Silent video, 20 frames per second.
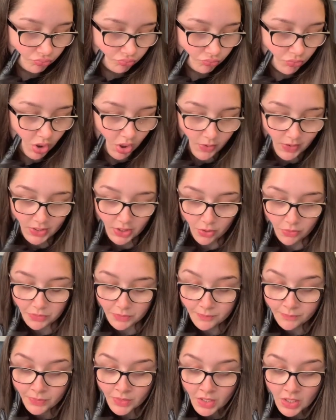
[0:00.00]
No, I don't.
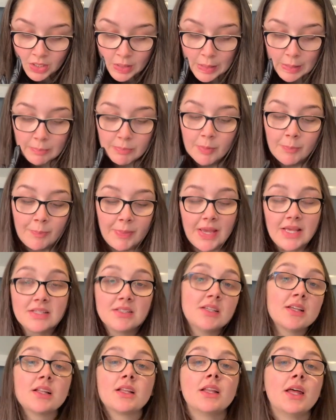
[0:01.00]
But
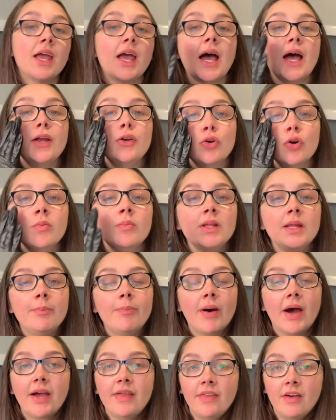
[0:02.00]
basically, I normally
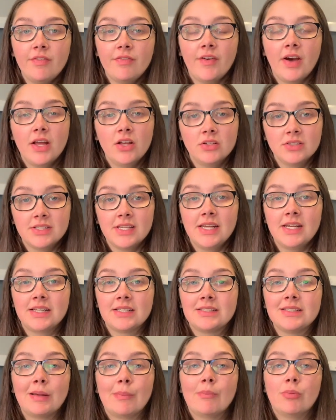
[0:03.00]
buy their files in a
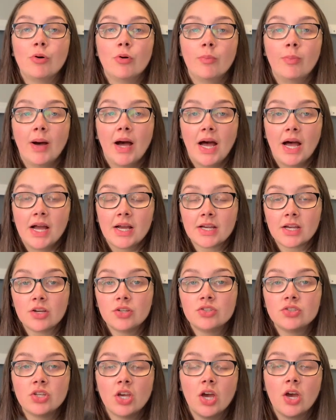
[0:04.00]
sample pack.
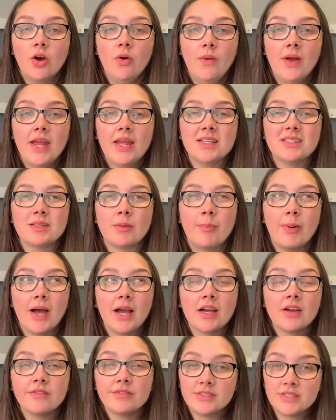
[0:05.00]
So it's a
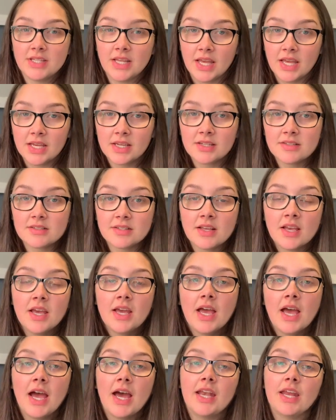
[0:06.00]
pack of six
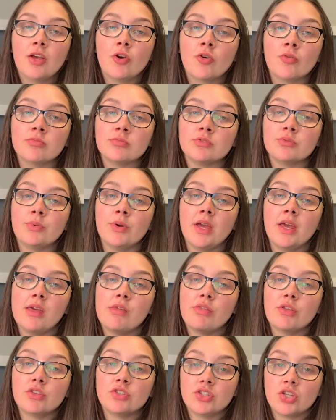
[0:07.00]
and it comes
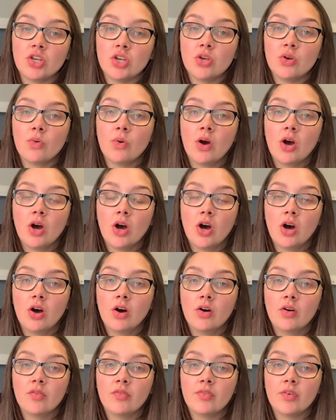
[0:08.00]
with two
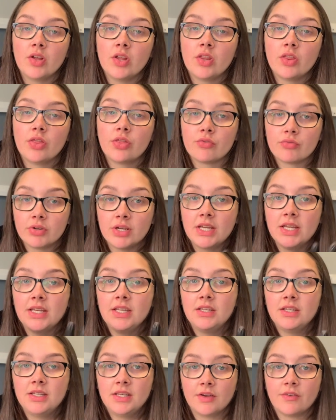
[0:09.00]
of three
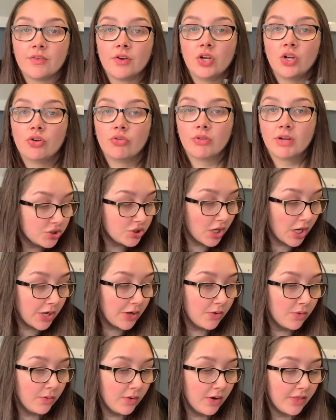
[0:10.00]
different grips.
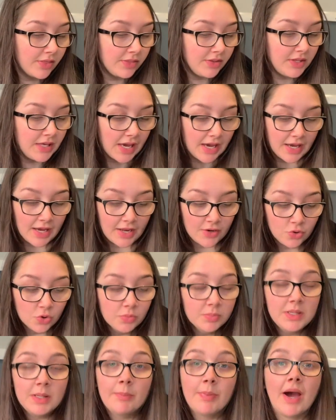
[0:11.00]
So yeah, I
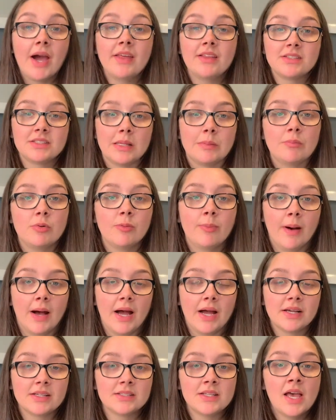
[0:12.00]
normally buy the sample
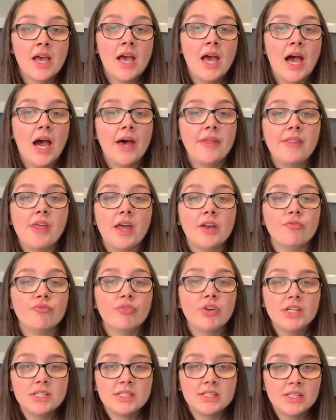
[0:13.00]
packs. And then
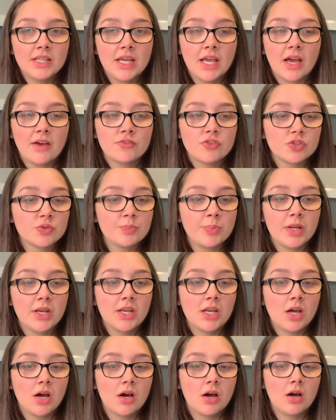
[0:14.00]
recently I've just been,